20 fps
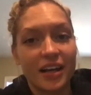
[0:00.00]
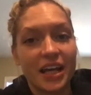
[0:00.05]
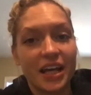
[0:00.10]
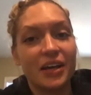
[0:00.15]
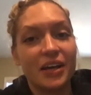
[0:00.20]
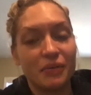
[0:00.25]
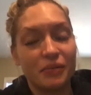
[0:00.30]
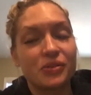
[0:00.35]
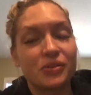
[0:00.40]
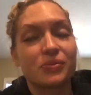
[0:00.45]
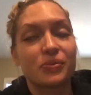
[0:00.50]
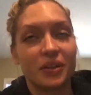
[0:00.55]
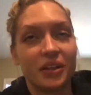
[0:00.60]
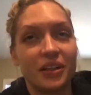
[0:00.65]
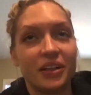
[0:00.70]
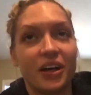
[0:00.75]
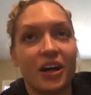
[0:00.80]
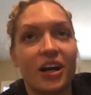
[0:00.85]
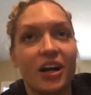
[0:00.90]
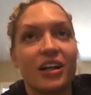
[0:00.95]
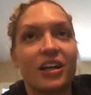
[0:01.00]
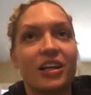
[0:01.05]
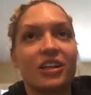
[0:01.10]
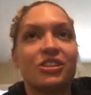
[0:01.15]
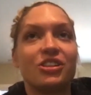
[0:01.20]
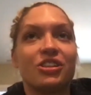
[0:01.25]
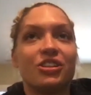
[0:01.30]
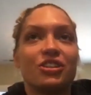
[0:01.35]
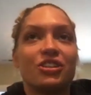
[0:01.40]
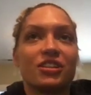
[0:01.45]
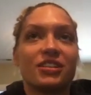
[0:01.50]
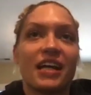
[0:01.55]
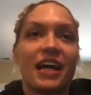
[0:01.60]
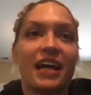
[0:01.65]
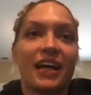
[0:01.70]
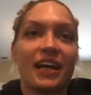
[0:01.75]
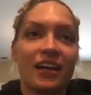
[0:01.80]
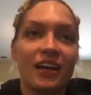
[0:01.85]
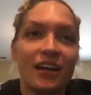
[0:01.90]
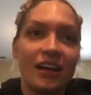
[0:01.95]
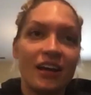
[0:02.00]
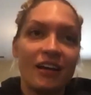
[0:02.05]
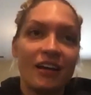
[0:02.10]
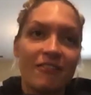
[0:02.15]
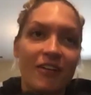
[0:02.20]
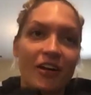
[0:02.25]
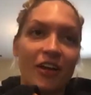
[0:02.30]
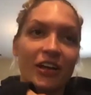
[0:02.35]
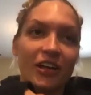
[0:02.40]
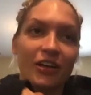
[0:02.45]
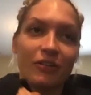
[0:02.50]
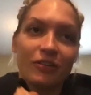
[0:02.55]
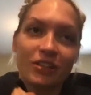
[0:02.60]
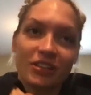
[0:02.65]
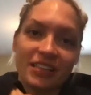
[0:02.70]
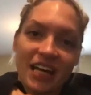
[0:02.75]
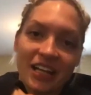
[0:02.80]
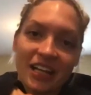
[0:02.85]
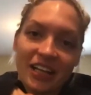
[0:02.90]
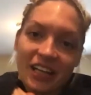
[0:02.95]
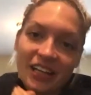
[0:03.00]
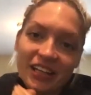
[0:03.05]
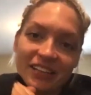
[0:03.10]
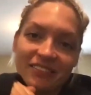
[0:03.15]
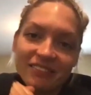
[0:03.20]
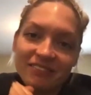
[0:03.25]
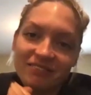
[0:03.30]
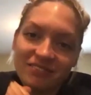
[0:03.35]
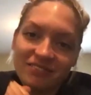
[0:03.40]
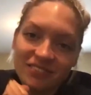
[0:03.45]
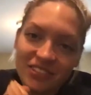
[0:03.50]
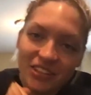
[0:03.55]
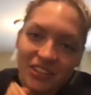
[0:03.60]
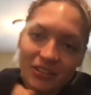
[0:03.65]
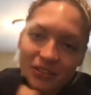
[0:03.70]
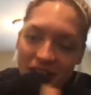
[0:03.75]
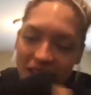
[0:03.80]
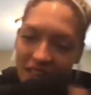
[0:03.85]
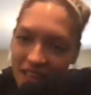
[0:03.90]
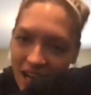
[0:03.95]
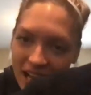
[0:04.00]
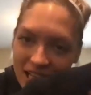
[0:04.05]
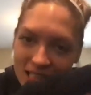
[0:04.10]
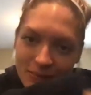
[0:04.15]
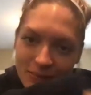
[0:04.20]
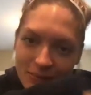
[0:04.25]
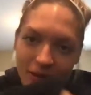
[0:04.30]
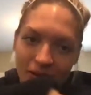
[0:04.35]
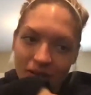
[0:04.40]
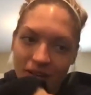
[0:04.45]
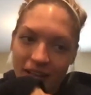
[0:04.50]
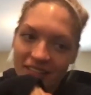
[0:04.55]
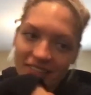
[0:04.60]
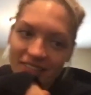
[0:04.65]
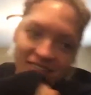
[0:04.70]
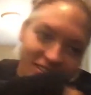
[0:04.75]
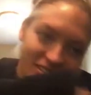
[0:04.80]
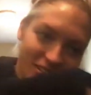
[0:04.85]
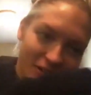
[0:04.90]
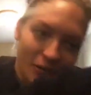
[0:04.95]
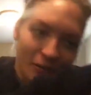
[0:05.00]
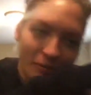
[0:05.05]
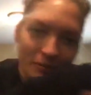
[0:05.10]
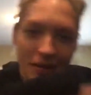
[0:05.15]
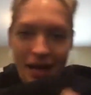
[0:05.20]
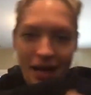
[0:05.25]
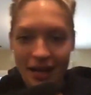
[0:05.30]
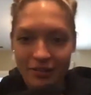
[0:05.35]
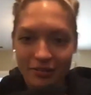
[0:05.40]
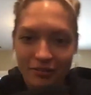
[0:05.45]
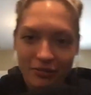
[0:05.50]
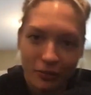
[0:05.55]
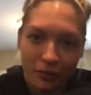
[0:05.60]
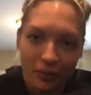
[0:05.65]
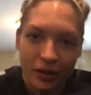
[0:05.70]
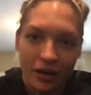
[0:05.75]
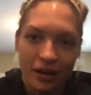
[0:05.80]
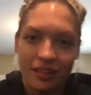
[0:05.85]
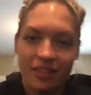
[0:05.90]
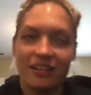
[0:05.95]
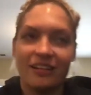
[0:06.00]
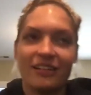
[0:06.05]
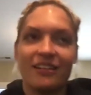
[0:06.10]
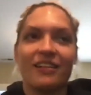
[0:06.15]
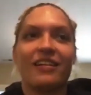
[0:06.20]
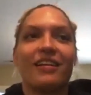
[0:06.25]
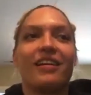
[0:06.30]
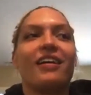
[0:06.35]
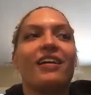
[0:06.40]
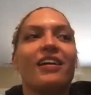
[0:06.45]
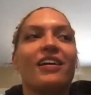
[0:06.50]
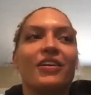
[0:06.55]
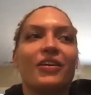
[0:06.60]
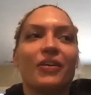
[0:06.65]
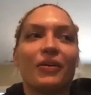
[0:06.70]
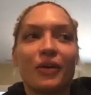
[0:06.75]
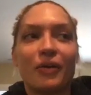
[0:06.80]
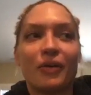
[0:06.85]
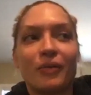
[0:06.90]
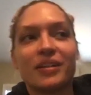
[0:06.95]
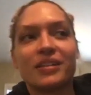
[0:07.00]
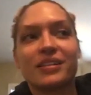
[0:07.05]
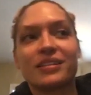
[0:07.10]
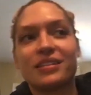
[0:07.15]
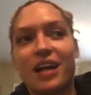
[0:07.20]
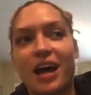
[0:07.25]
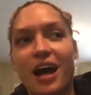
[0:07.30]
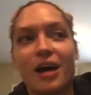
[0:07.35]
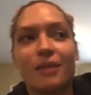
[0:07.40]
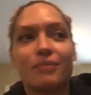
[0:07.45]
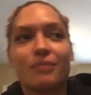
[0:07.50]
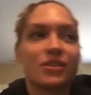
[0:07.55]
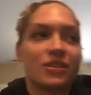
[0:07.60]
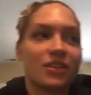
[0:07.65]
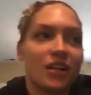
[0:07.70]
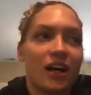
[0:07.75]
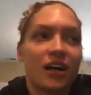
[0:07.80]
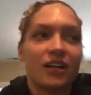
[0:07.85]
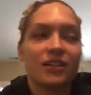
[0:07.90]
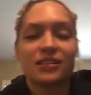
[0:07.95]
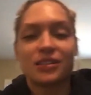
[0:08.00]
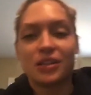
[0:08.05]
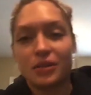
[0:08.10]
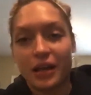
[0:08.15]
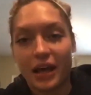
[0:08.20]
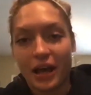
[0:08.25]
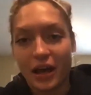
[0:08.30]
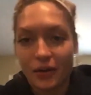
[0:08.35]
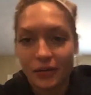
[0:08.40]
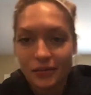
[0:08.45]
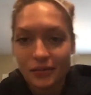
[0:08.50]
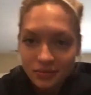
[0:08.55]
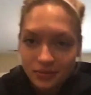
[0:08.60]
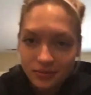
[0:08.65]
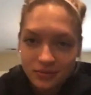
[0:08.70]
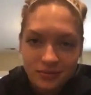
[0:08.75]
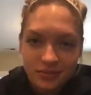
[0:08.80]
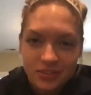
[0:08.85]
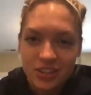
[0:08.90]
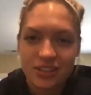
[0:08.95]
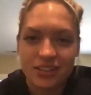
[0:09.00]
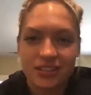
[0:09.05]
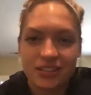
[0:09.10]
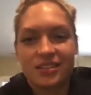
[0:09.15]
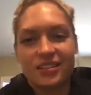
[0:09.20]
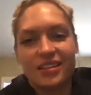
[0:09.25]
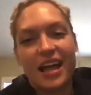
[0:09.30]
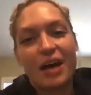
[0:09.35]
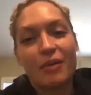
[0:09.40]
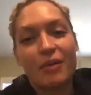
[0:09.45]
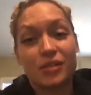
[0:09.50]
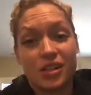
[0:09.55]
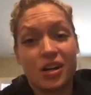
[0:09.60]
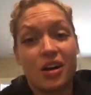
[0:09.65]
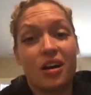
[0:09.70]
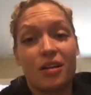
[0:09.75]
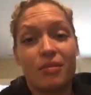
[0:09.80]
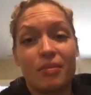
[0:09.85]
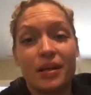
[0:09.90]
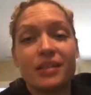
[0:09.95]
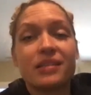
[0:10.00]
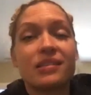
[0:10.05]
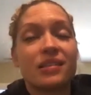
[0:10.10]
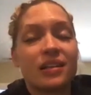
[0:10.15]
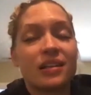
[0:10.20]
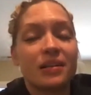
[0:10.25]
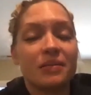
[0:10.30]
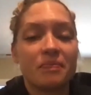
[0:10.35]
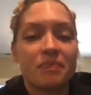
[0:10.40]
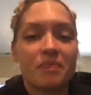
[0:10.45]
It was really hard because you're just like, felt like you were just had like, you're on the gas pedal, like just going back and forth and don't know when to stop, start, slow down. Just that was hard mentally.